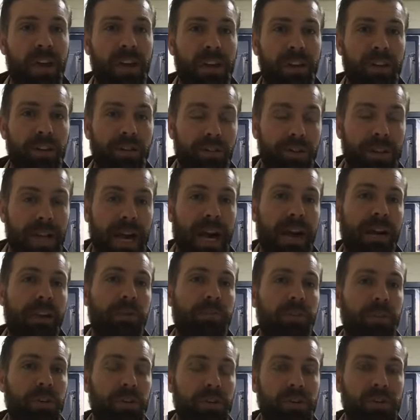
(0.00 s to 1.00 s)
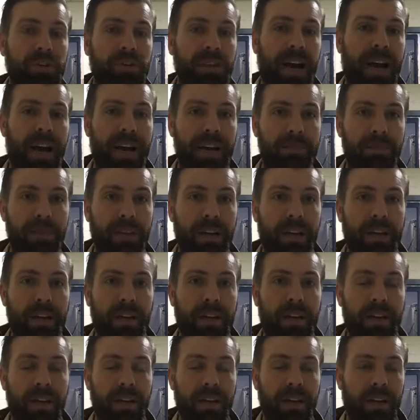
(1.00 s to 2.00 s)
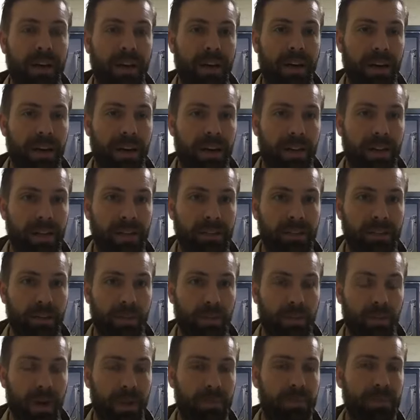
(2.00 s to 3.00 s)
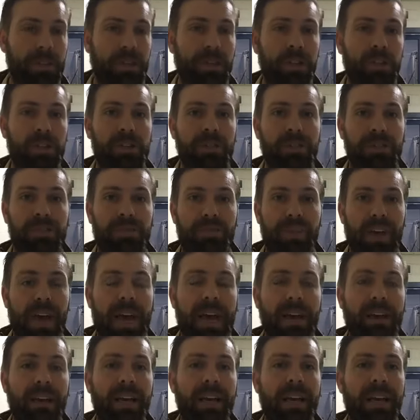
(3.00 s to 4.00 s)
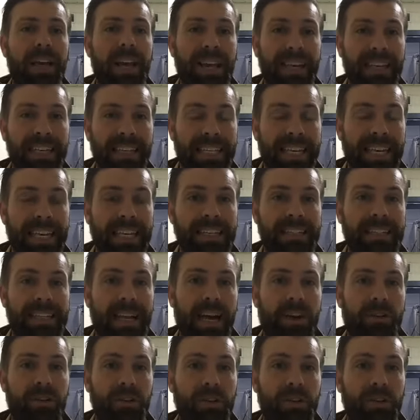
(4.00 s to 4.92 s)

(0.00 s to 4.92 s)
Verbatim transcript: you gotta put your time in uh, into the repetitions of that and get it down.